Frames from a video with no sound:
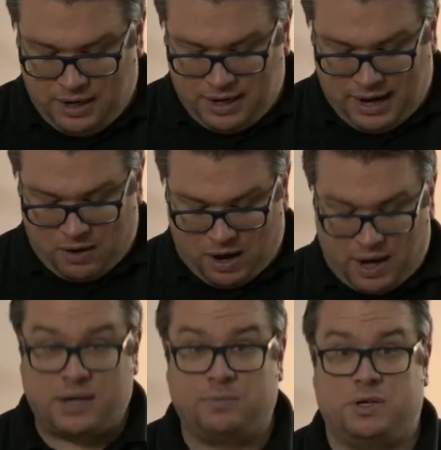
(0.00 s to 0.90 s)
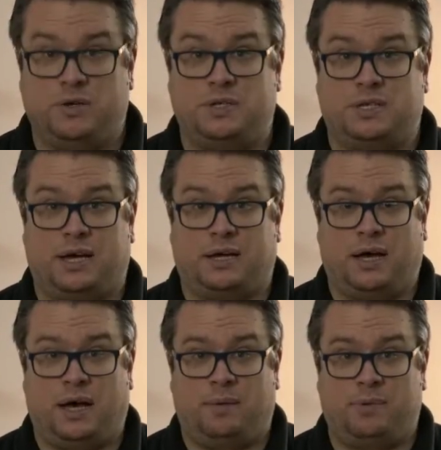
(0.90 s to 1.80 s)
Now, I am using
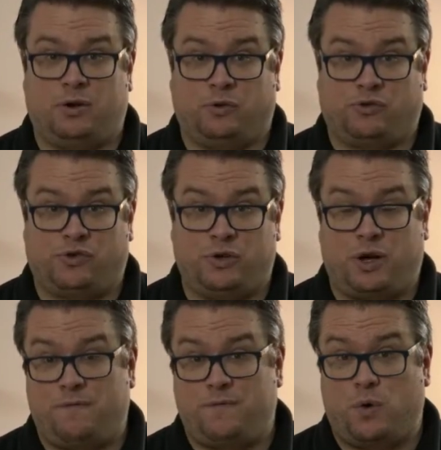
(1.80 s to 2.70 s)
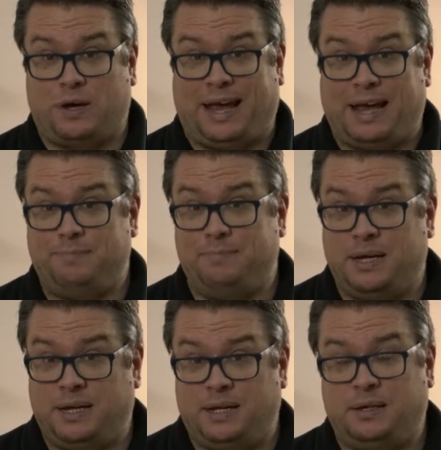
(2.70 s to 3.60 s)
an Ultra Studio 4K
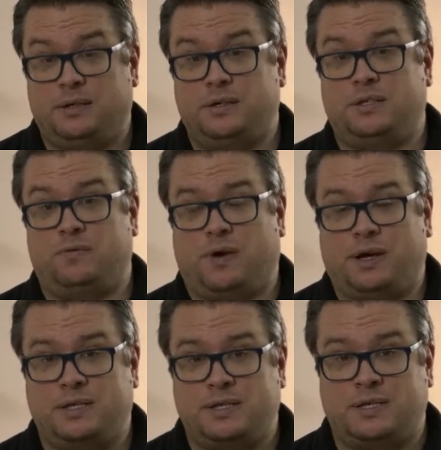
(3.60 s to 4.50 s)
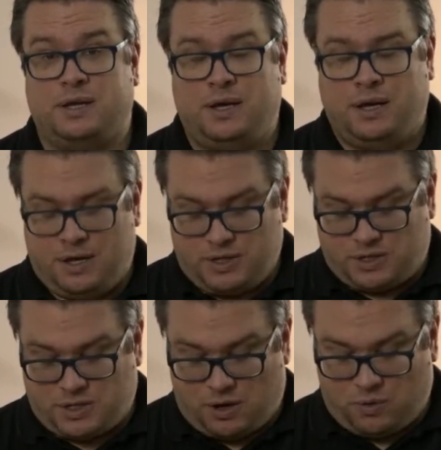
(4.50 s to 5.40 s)
Mini device.
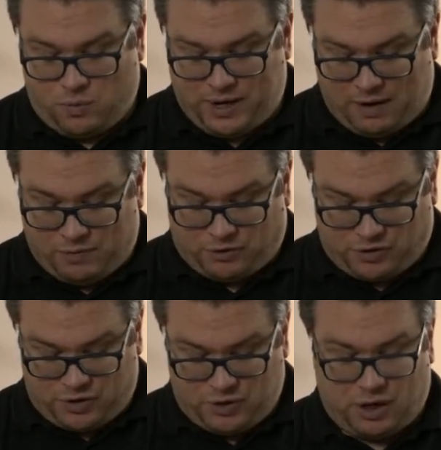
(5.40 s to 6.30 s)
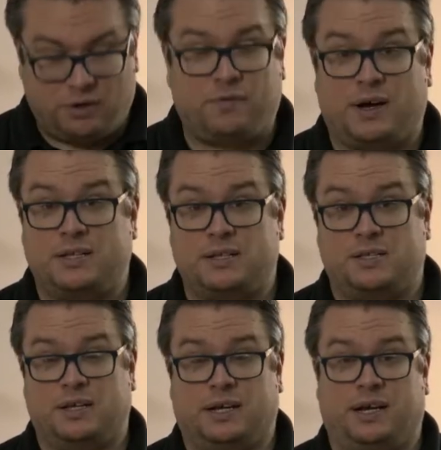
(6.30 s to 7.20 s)
So we have Ultra Studio
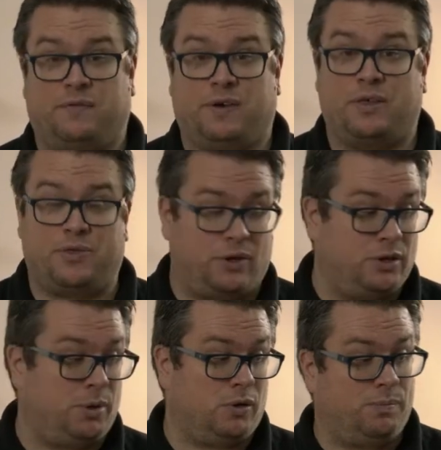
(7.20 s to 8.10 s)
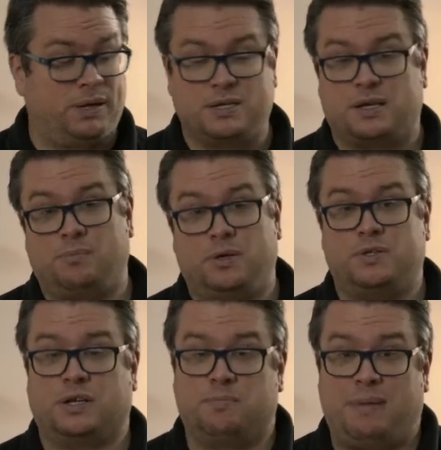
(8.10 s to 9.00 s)
devices that connect via Thunderbolt because I'm
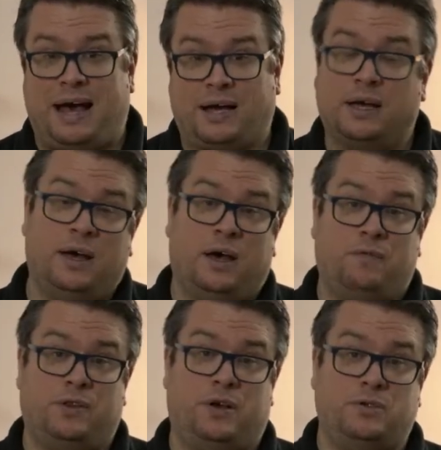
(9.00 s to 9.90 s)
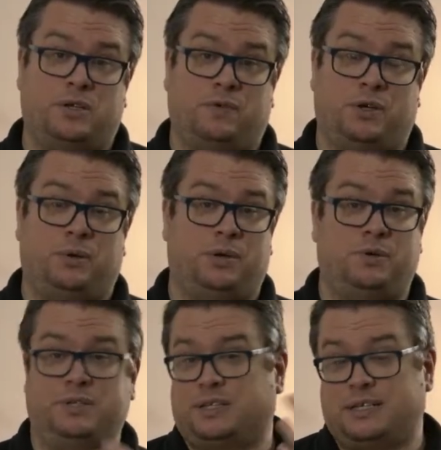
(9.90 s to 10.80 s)
using a Mac. For those of you who are
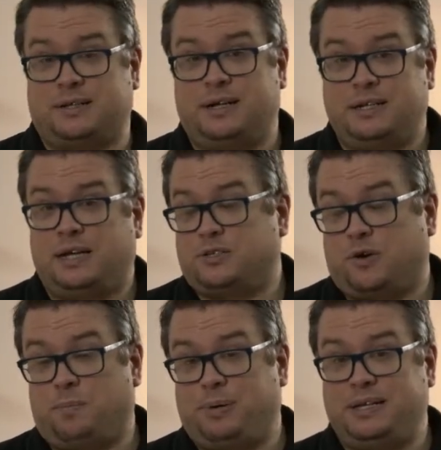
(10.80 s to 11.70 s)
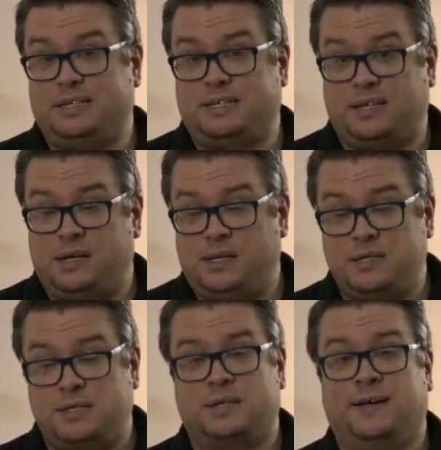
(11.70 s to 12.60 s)
using things like desktop
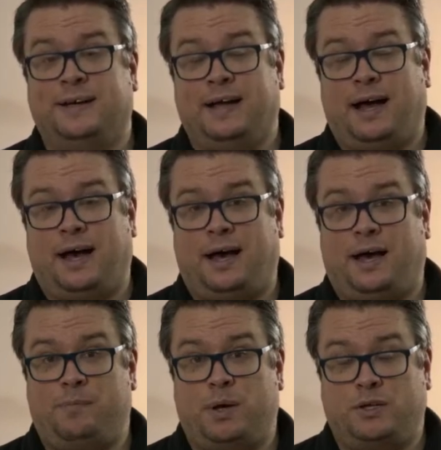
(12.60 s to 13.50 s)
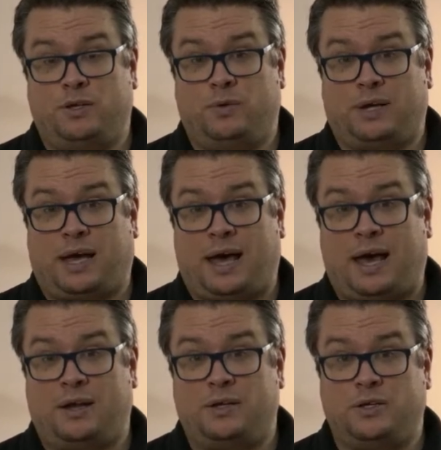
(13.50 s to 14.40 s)
PCs, you
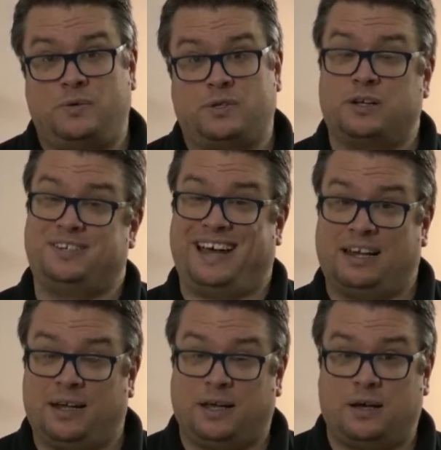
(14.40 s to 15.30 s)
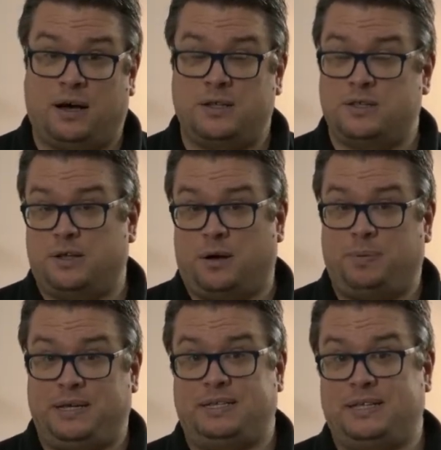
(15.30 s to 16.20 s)
can use our DETLink cards that are
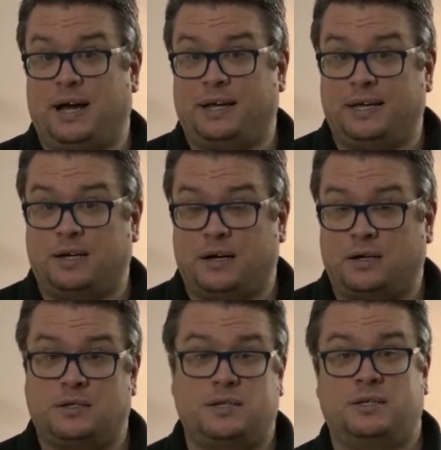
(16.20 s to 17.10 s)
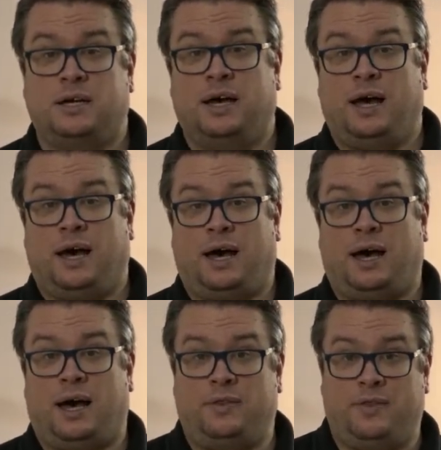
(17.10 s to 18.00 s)
PCIe cards,
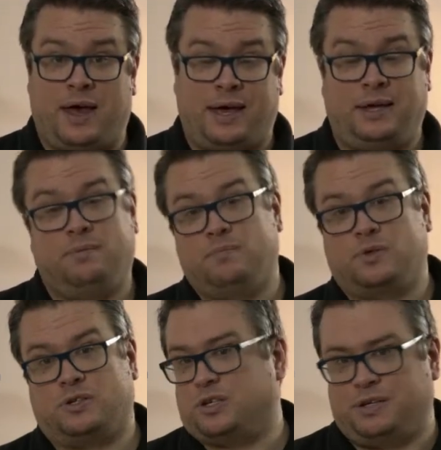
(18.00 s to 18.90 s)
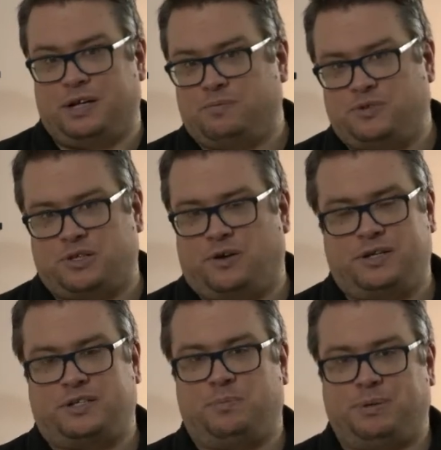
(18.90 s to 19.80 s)
and they sort of do, slot
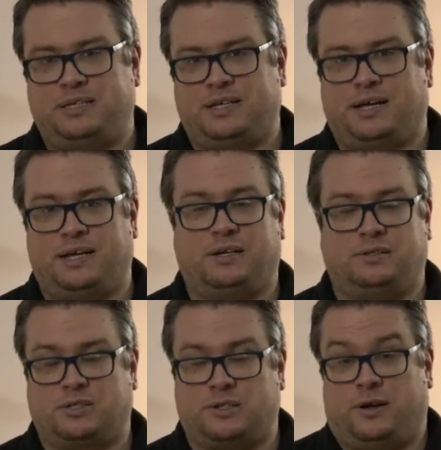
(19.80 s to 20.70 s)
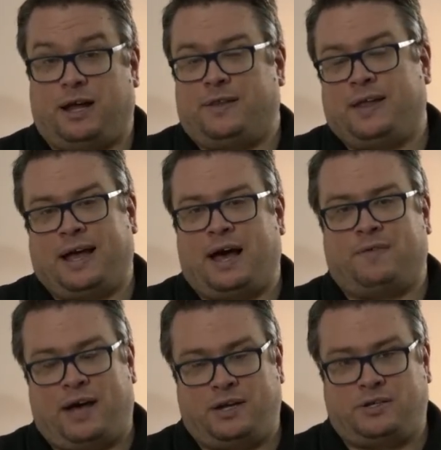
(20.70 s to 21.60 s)
into your PCIe slot, and they
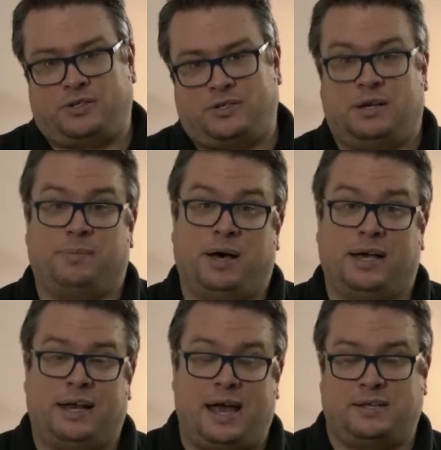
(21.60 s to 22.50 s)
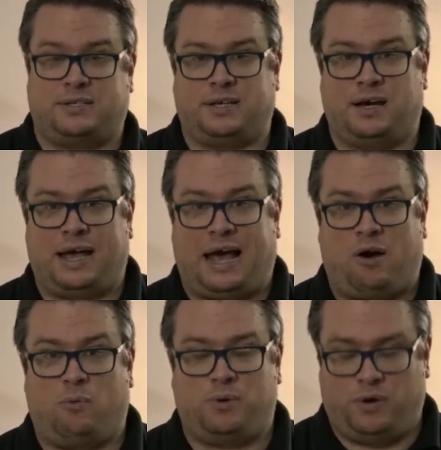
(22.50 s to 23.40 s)
have HDMI and SDI
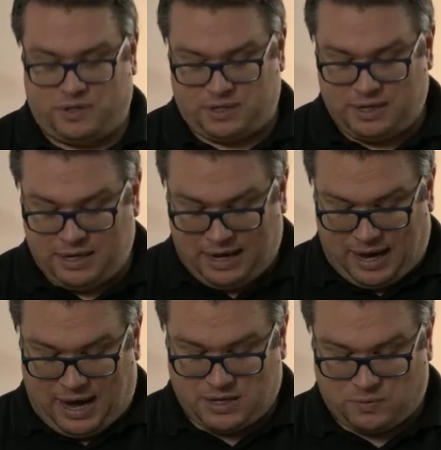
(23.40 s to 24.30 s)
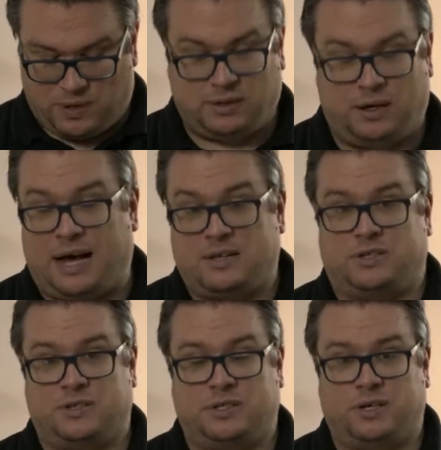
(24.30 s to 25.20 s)
outputs, as well as
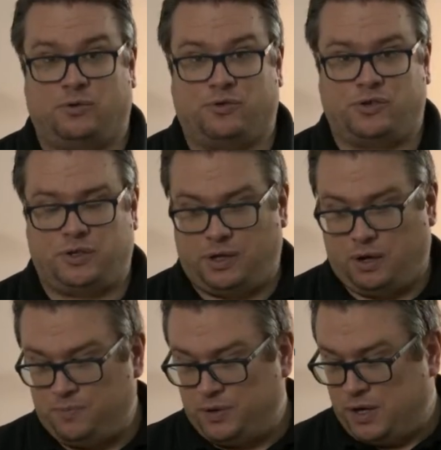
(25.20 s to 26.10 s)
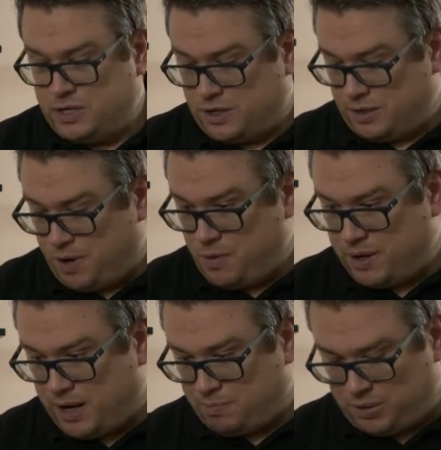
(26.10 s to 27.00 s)
does the Ultra Studio. So at the
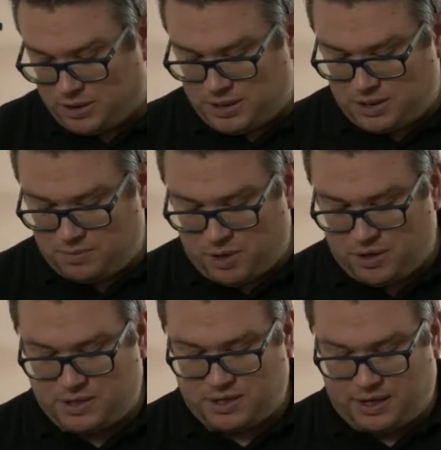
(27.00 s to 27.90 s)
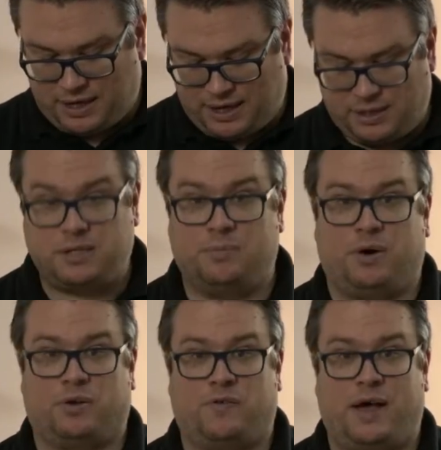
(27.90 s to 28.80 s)
moment I'm plugged into the monitor, into the
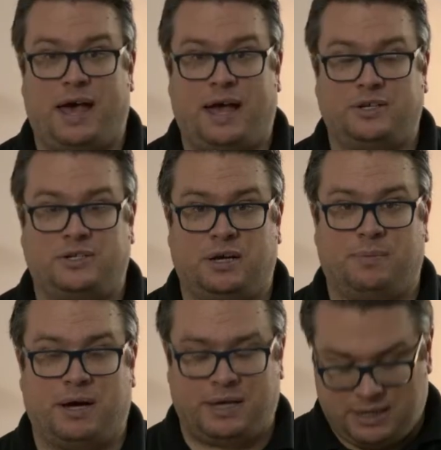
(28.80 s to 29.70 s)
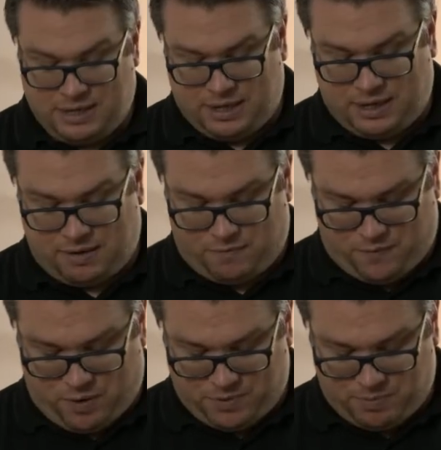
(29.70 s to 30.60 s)
box via HDMI, and then
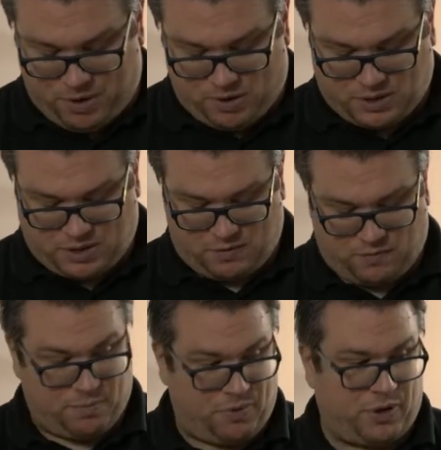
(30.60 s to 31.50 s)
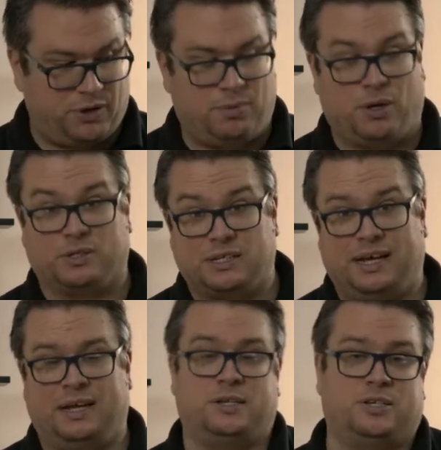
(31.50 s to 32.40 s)
from the box, from Thunderbolt
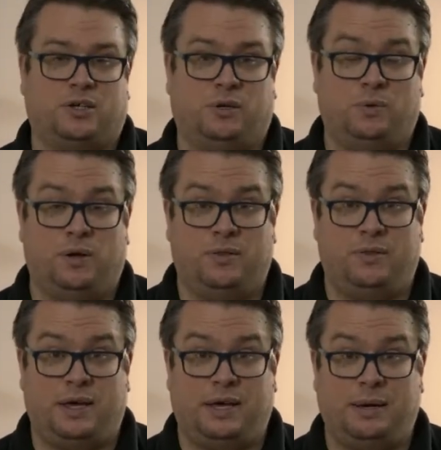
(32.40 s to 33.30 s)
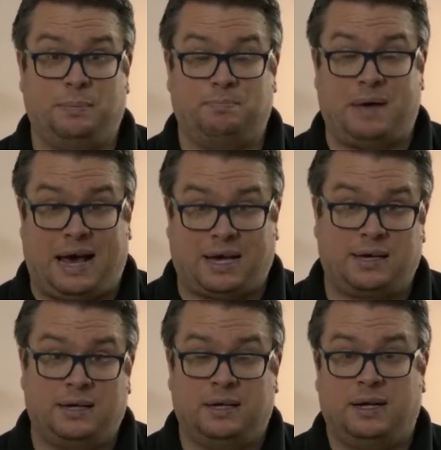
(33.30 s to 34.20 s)
into the Mac.